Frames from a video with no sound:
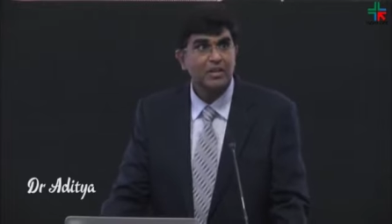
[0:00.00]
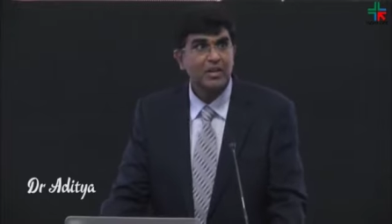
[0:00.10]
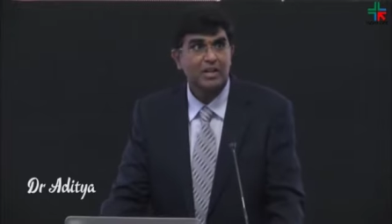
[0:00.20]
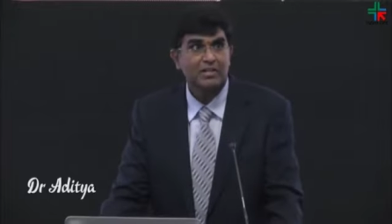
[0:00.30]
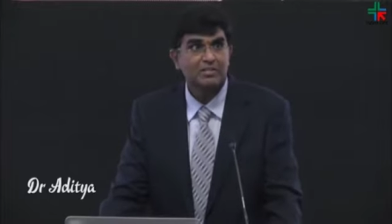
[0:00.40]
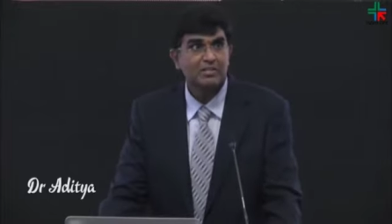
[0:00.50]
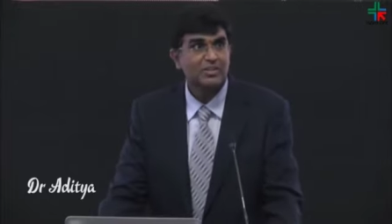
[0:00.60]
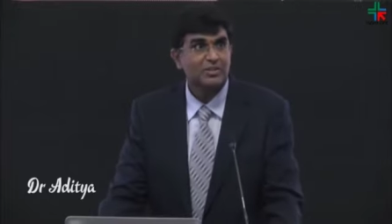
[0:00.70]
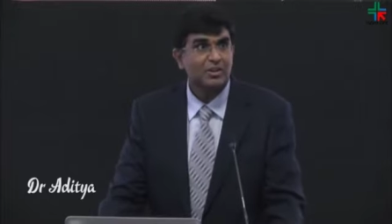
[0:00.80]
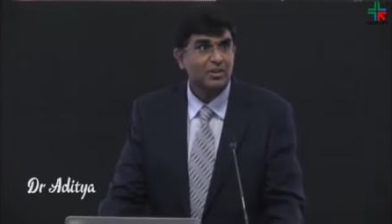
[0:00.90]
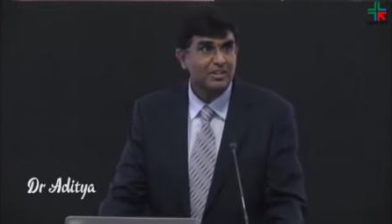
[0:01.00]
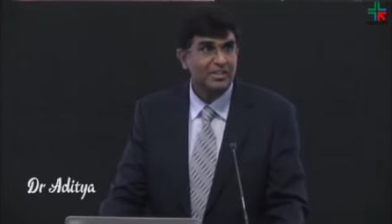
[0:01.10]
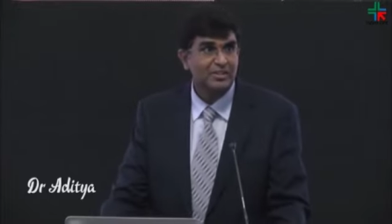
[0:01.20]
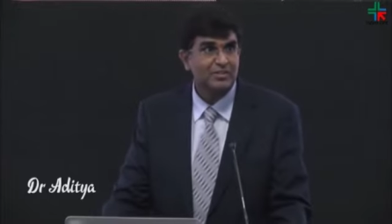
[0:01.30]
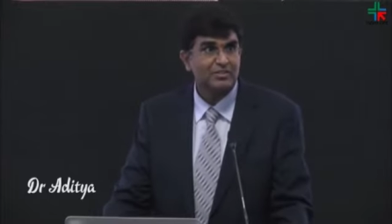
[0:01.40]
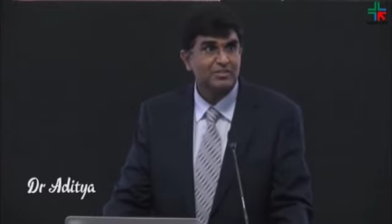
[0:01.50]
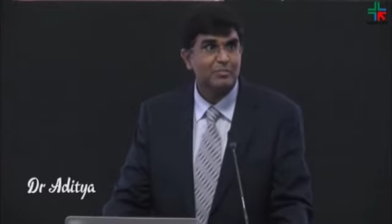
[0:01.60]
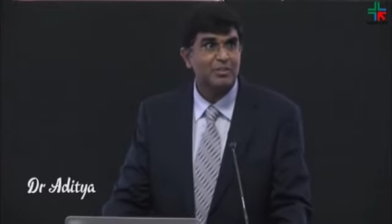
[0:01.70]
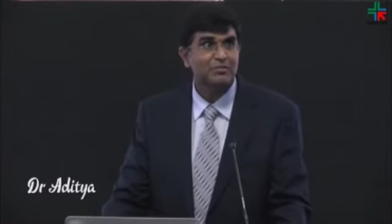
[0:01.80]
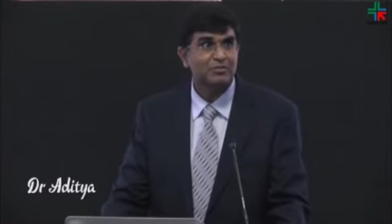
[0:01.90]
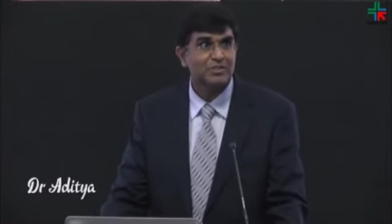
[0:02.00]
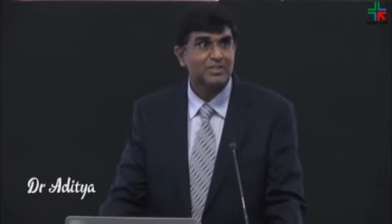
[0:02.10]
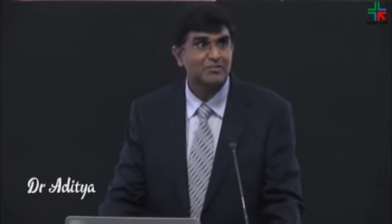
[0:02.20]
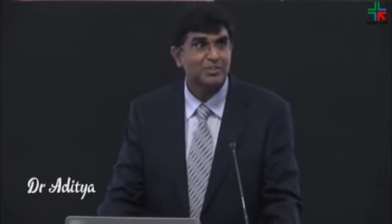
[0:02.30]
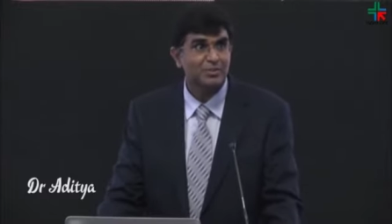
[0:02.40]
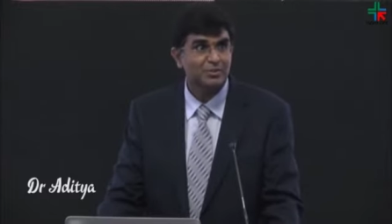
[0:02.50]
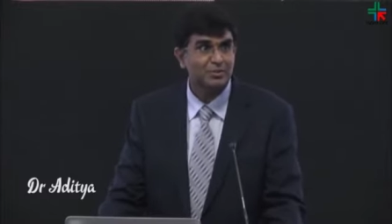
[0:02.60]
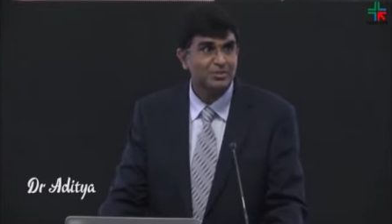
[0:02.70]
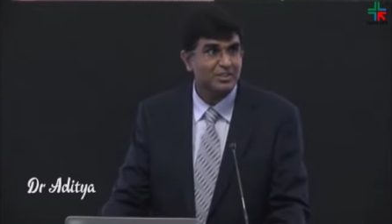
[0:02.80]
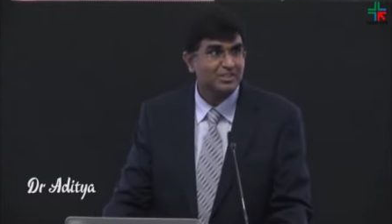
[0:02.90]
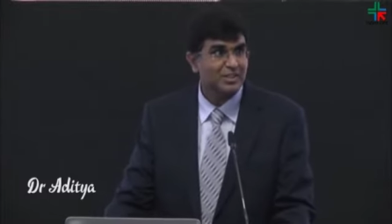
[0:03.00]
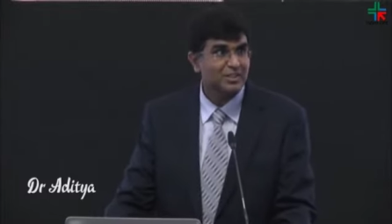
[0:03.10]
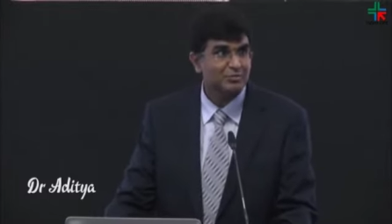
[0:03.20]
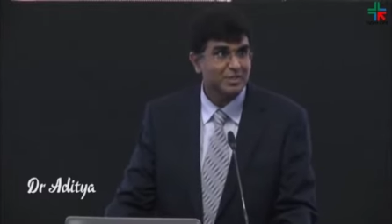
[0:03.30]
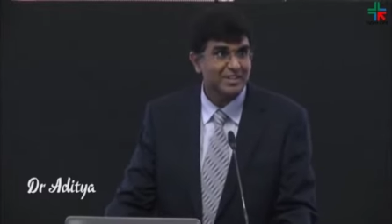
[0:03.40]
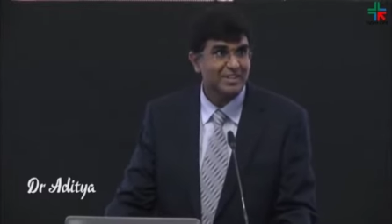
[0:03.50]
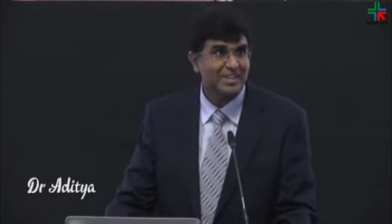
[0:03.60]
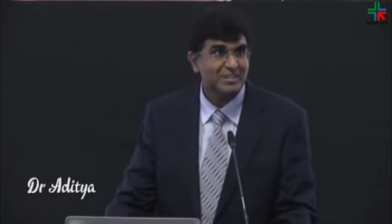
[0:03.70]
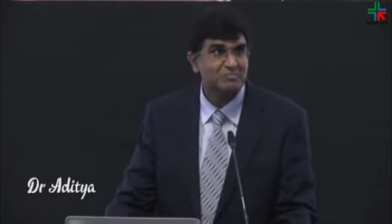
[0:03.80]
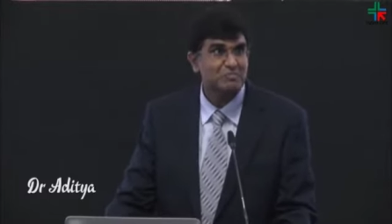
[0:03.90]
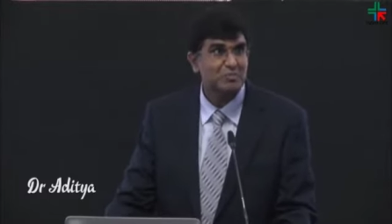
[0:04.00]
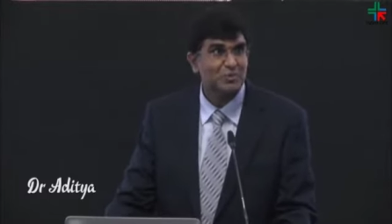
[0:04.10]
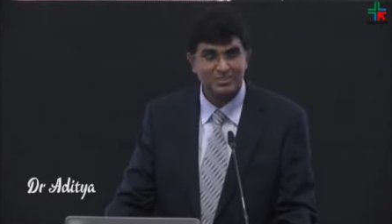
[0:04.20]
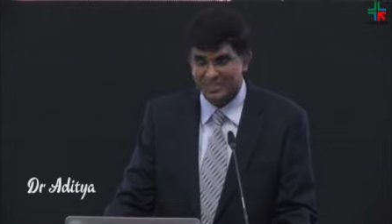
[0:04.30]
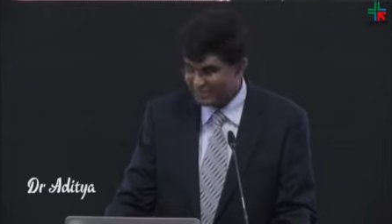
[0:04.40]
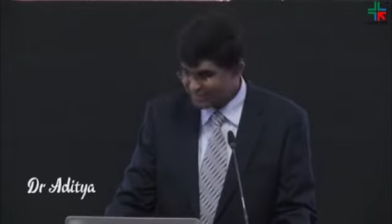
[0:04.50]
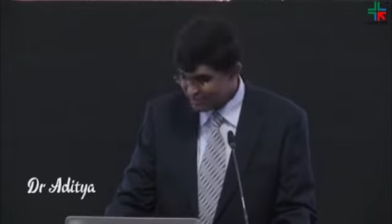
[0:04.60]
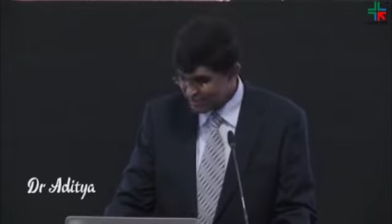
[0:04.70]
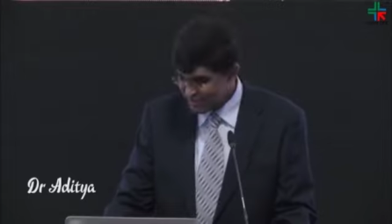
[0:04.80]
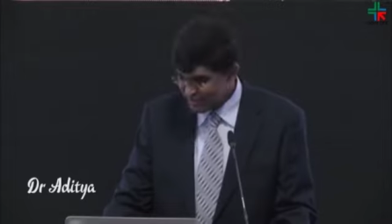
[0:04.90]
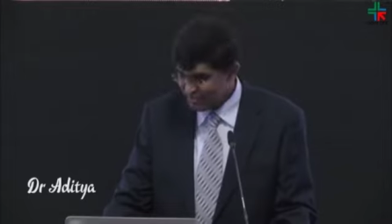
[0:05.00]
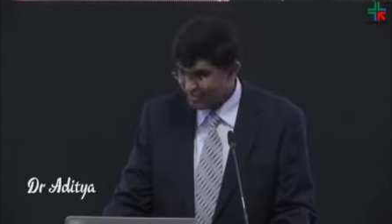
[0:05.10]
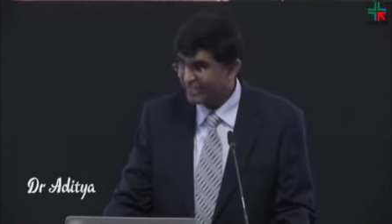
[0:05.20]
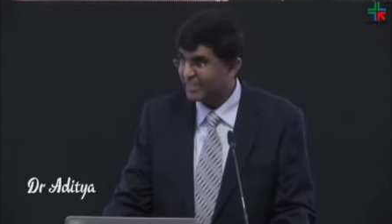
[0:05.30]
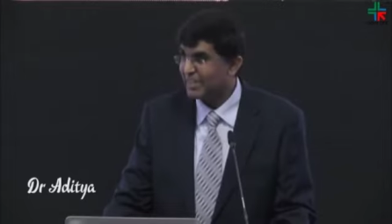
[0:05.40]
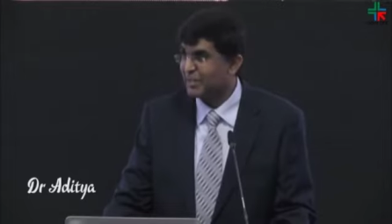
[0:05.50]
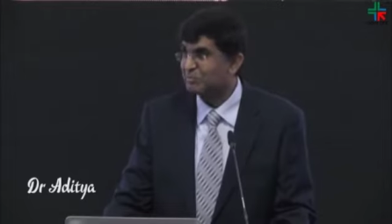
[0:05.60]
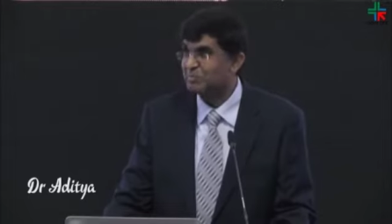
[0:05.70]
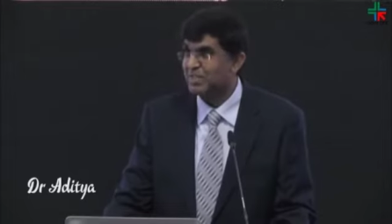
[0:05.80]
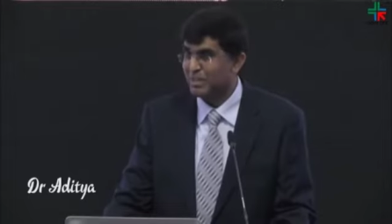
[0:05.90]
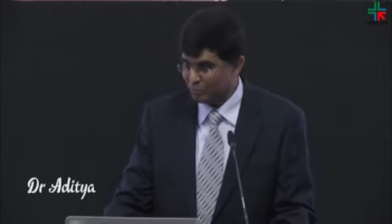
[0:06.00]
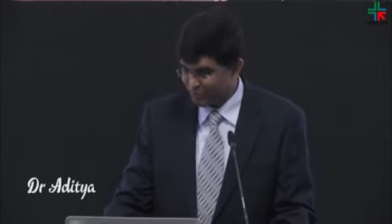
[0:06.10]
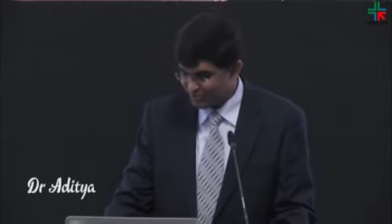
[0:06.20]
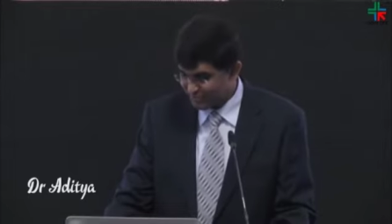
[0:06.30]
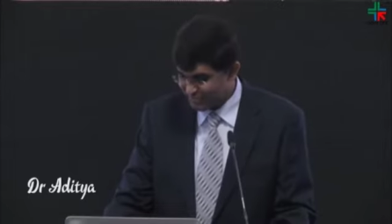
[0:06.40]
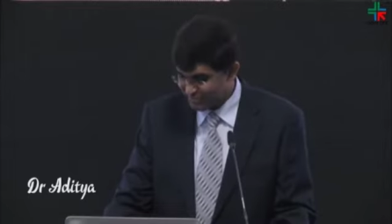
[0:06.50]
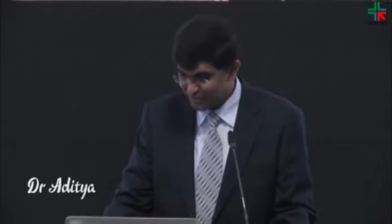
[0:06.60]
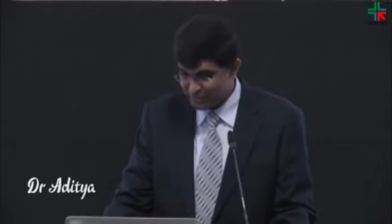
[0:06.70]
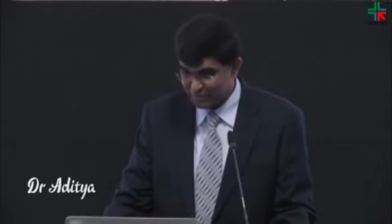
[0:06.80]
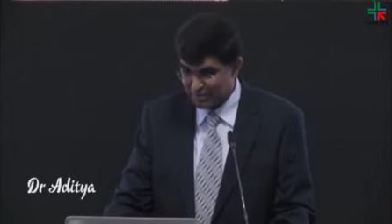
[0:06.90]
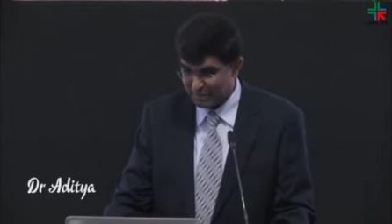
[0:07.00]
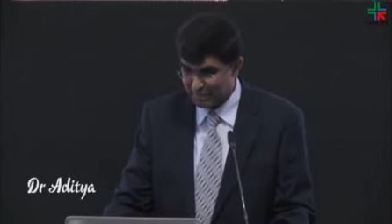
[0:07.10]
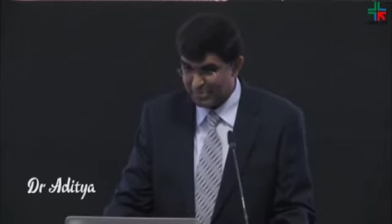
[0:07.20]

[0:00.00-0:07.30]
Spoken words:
I can see that you are already look a bit twisted with the 2 U-turns that you made post lunch, but there are more U-turns on the way.